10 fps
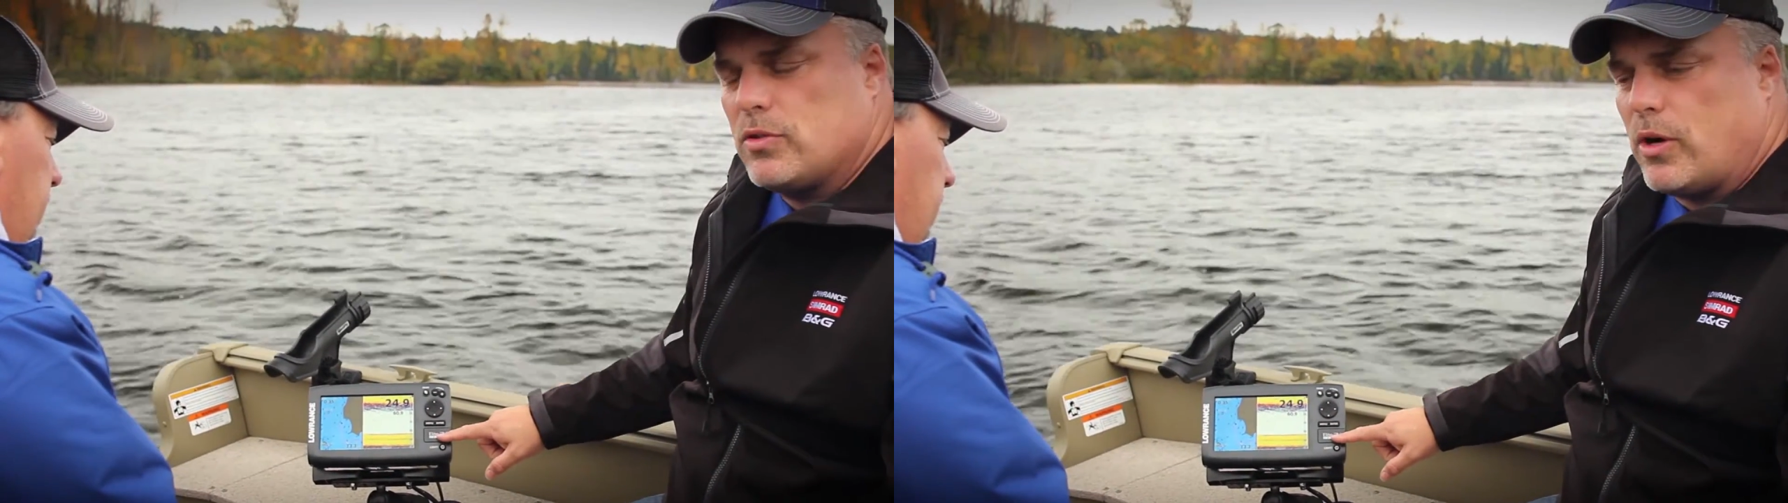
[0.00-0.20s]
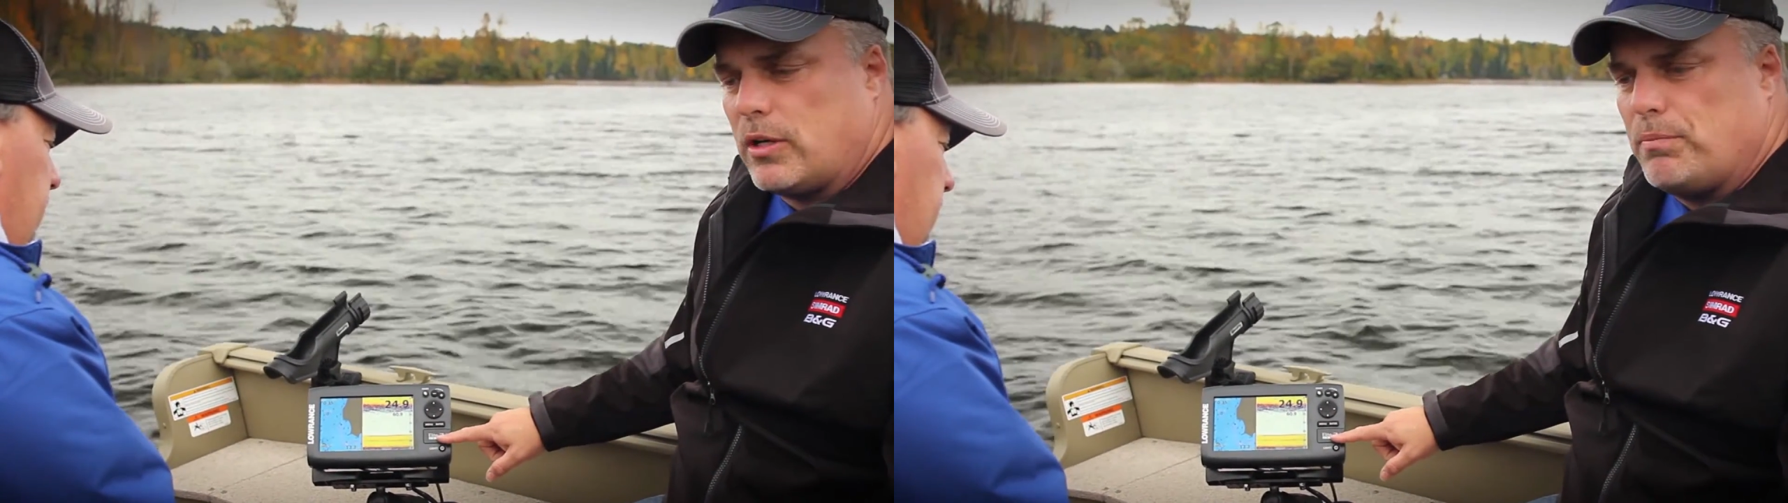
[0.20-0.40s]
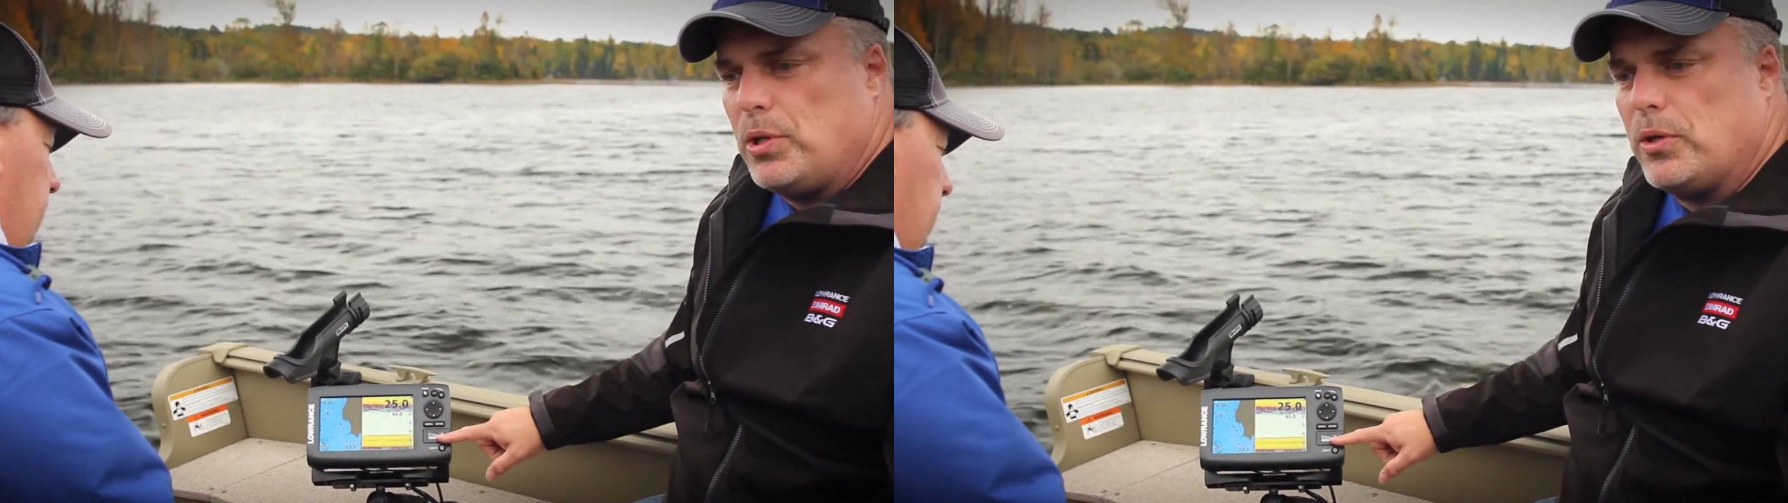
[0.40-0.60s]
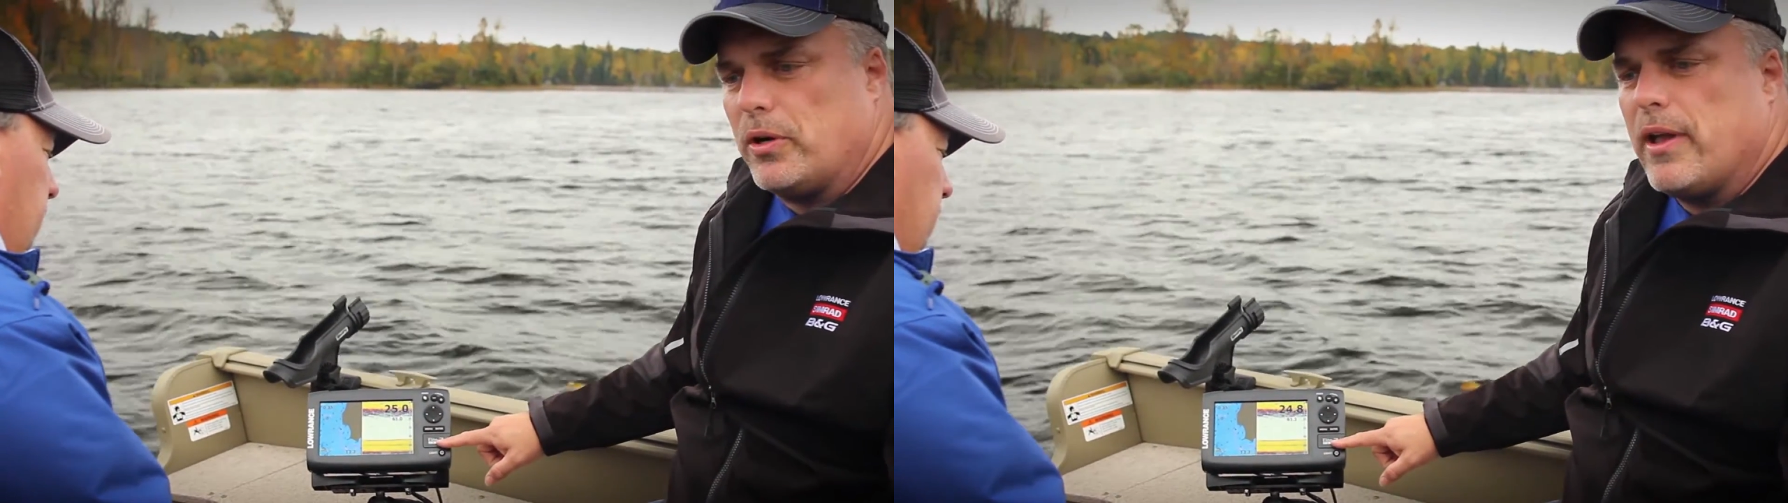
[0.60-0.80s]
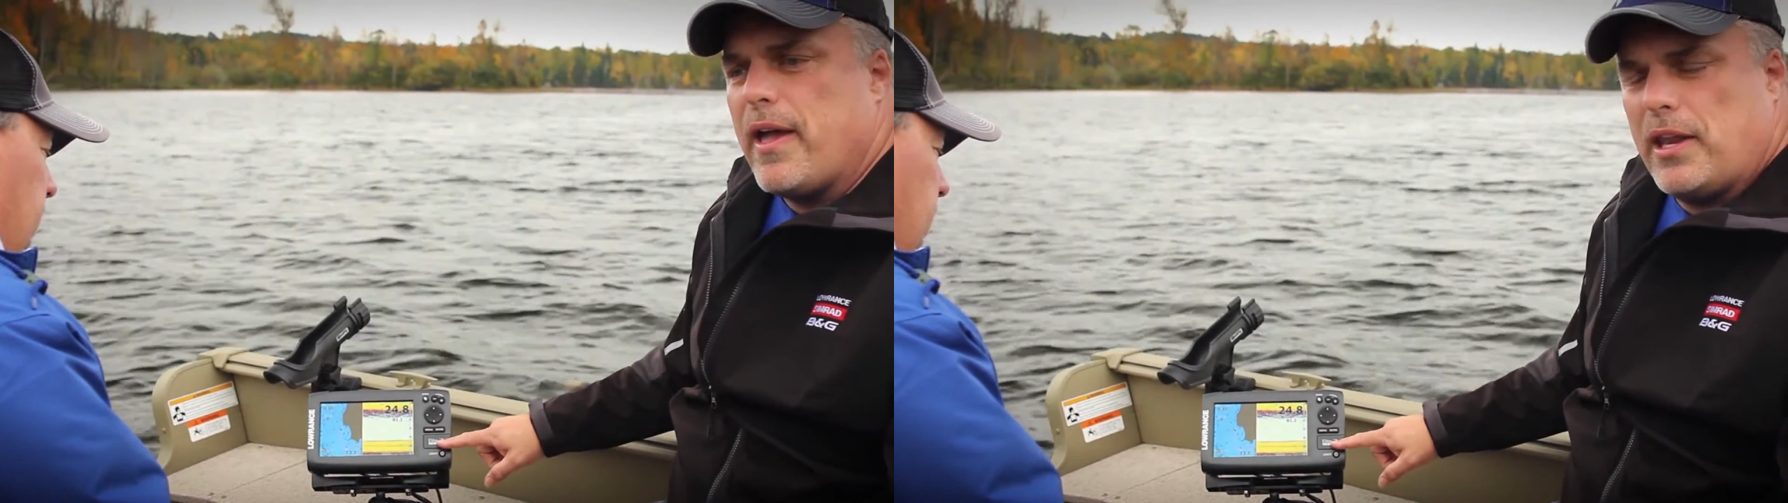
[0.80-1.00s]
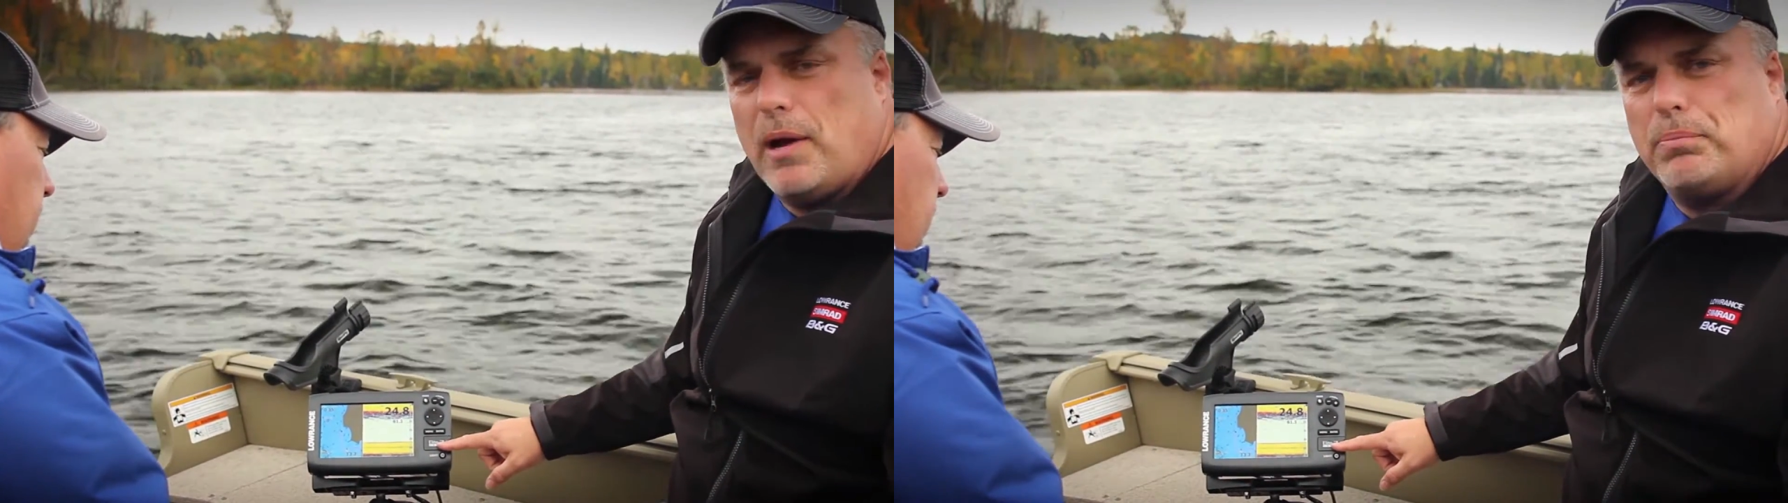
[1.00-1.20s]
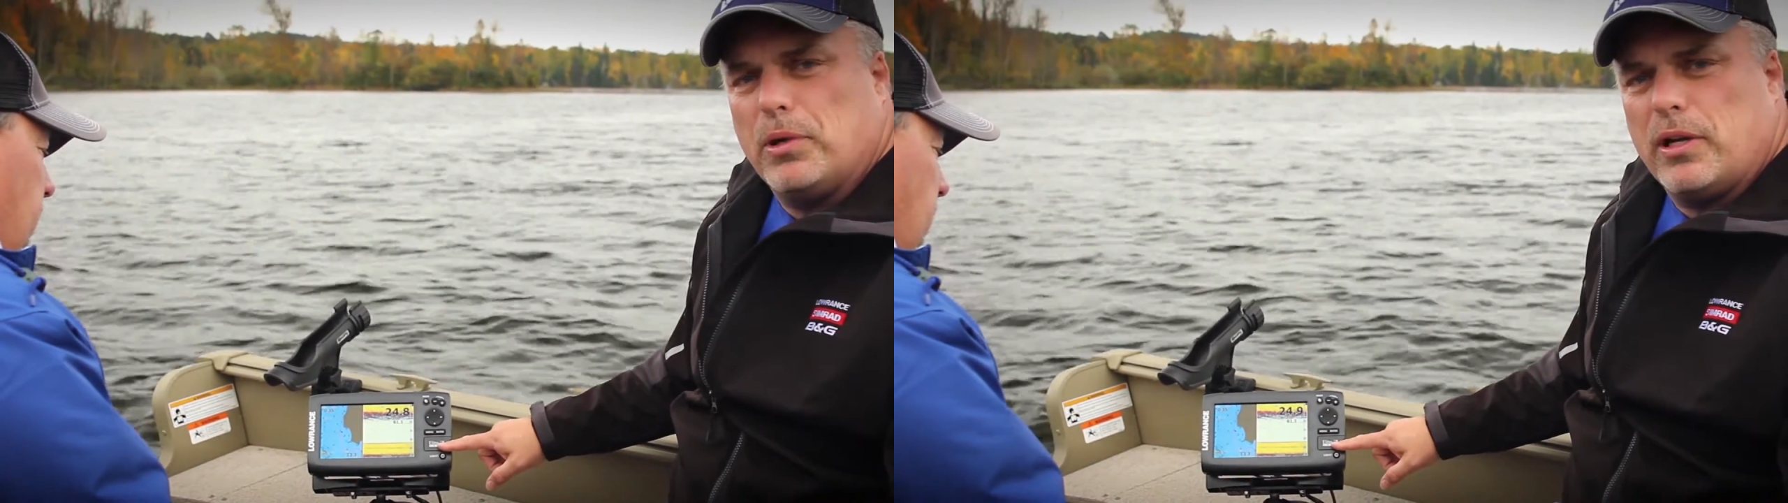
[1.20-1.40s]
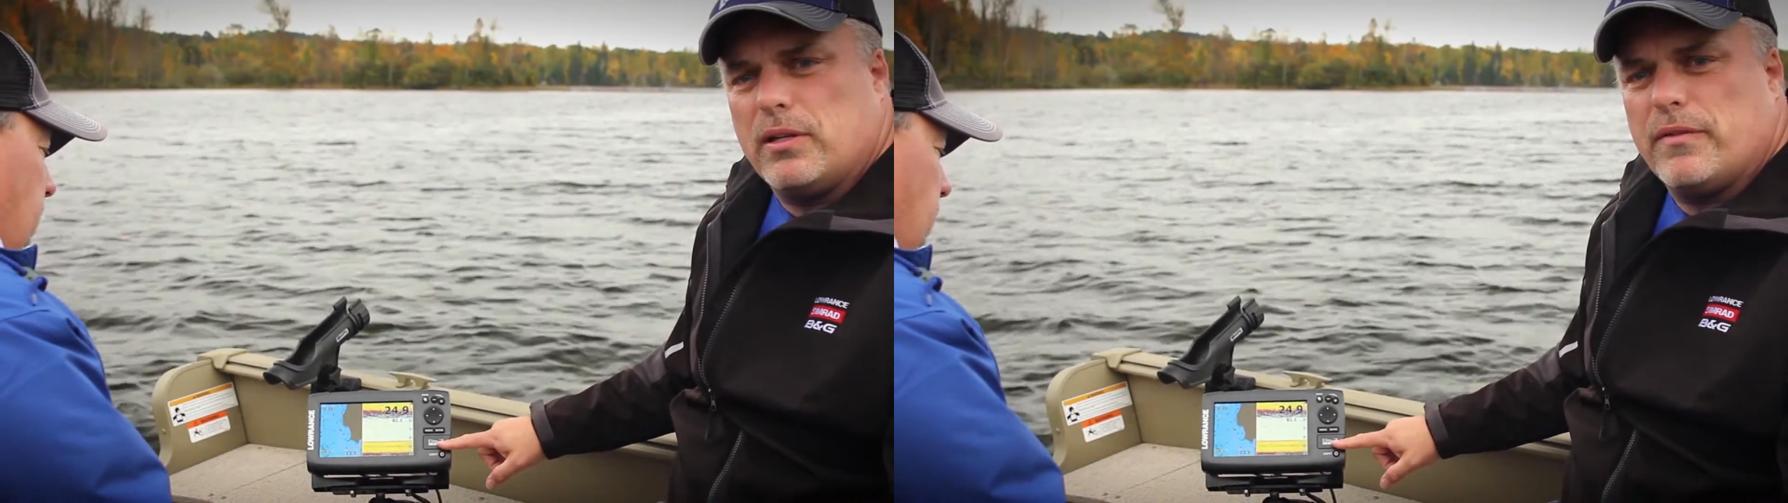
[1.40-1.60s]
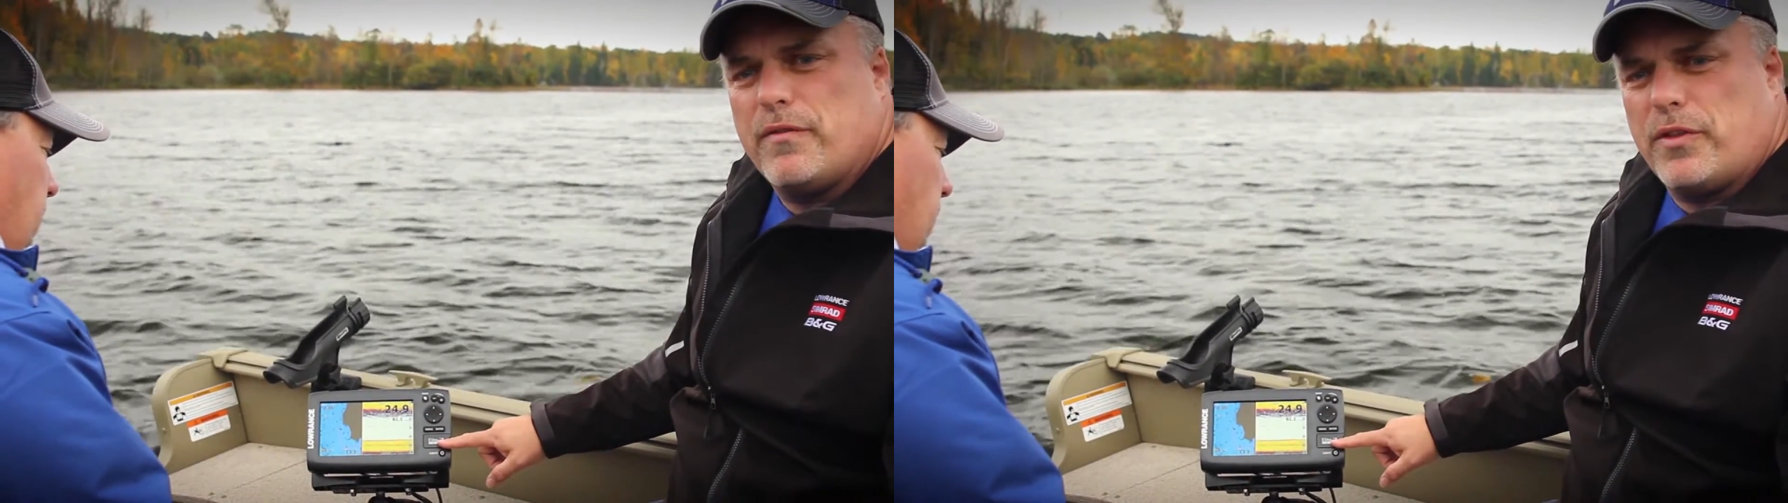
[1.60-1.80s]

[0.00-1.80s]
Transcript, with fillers: to our computer and upload it